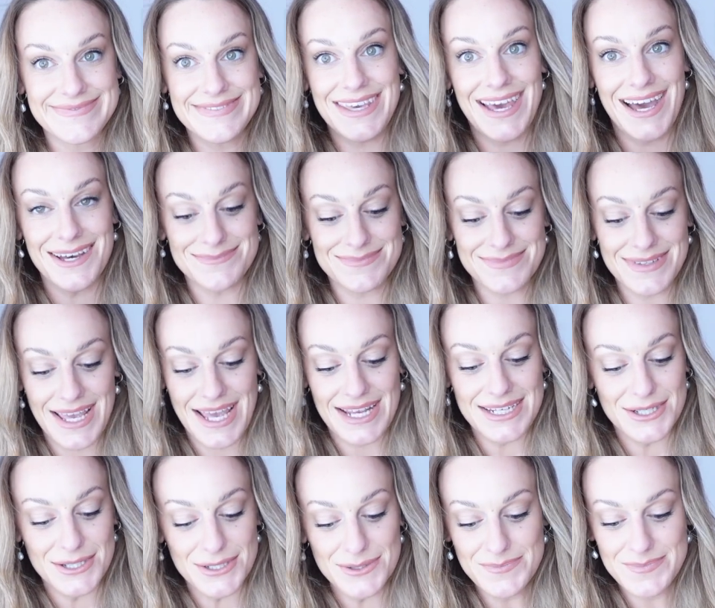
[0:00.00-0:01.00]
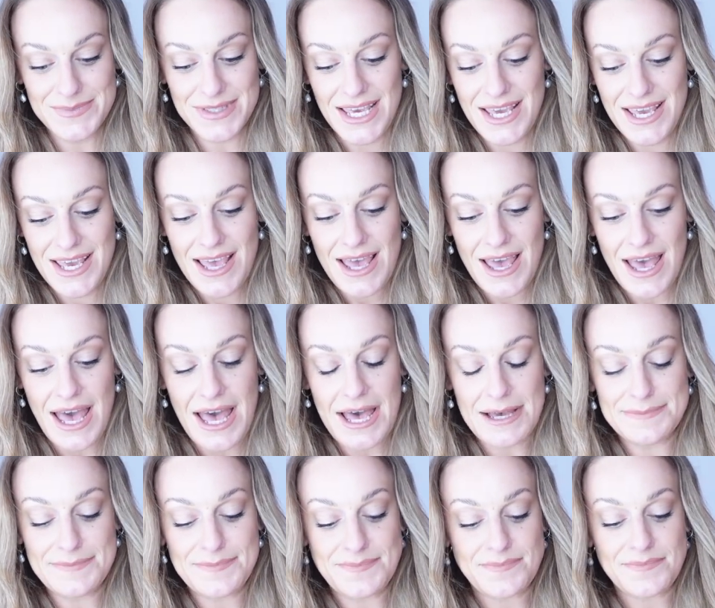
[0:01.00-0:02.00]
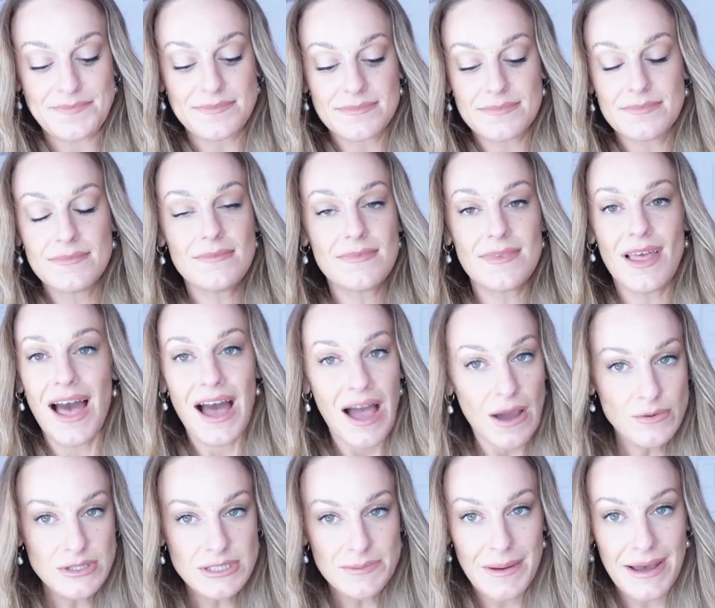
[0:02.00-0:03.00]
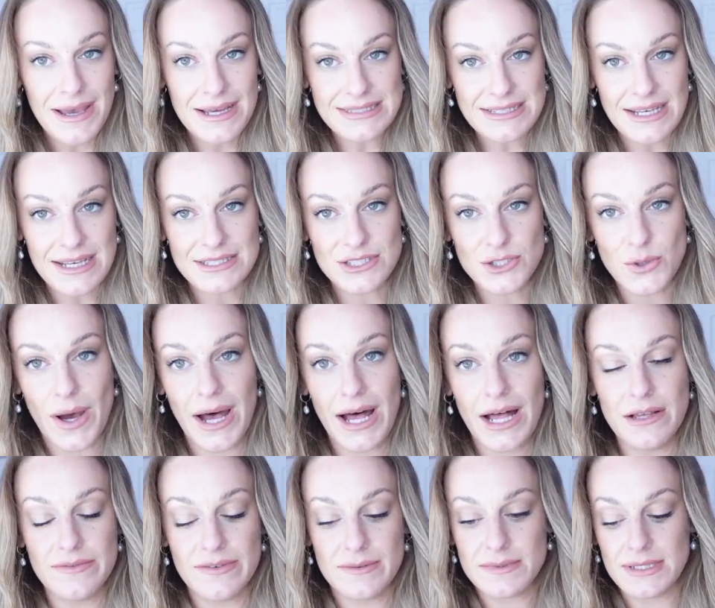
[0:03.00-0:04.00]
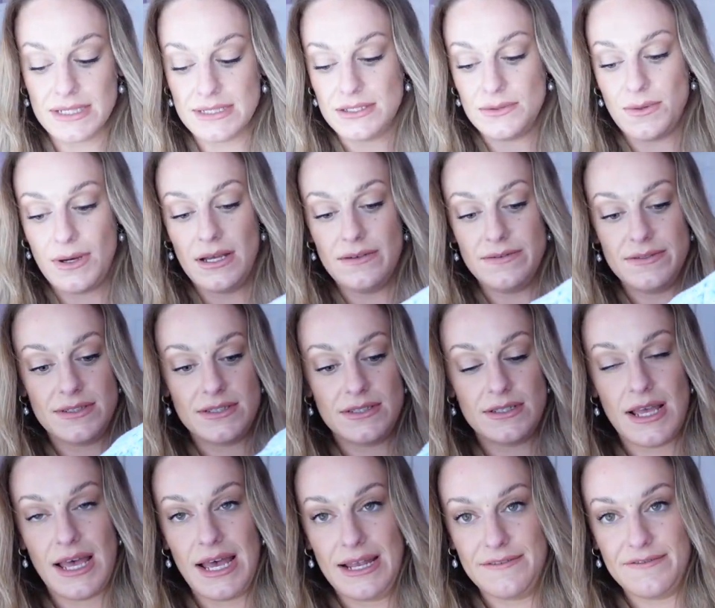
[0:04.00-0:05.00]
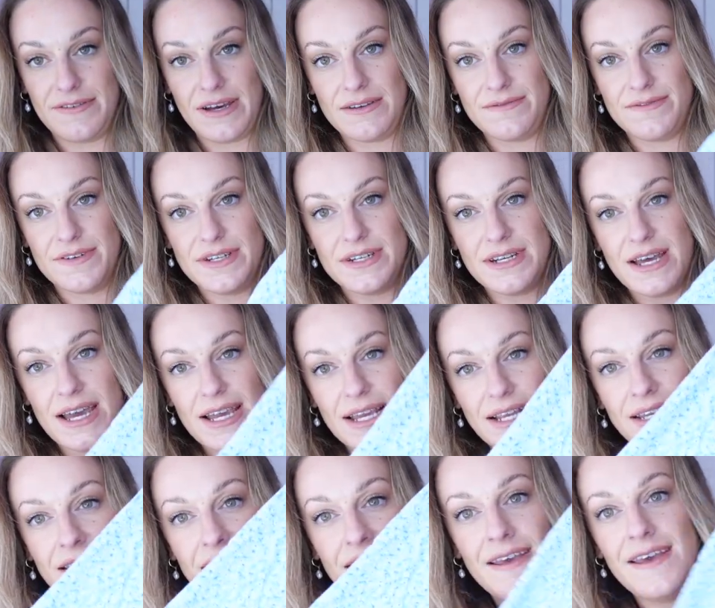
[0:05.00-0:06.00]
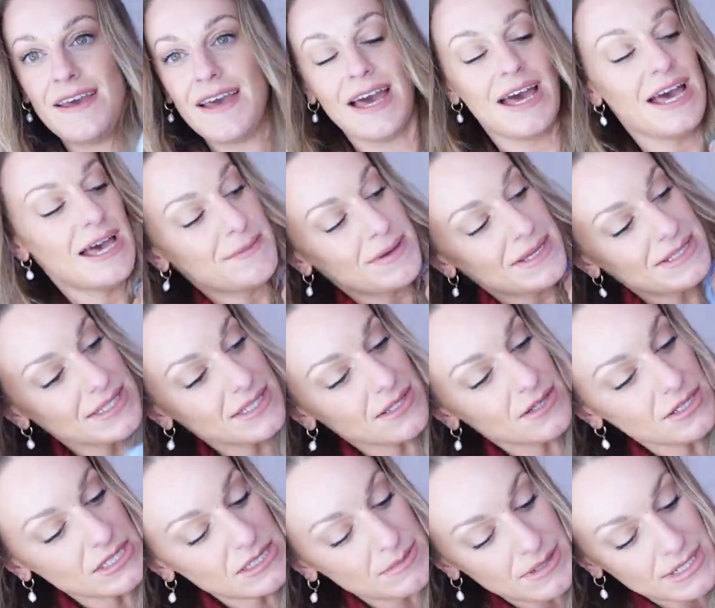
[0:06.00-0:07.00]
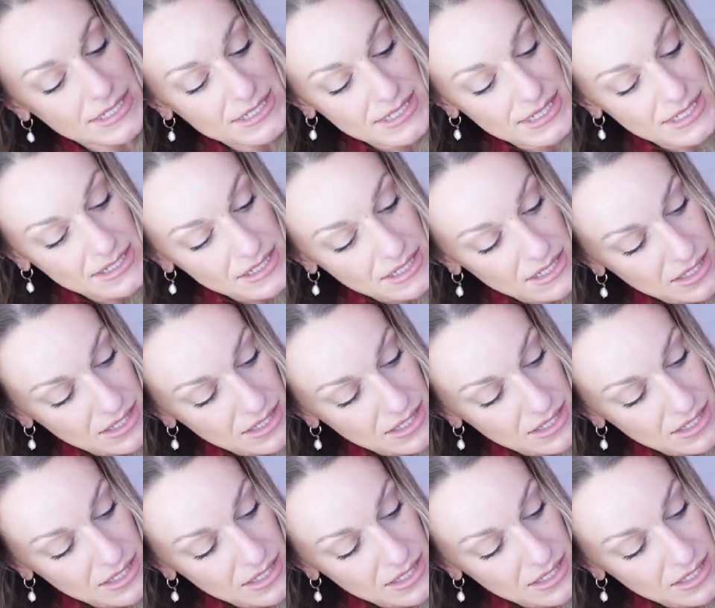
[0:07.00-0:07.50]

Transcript: yeah, anywho. I was by size 12. I'm size 12 and 5'9". Has it got a split in?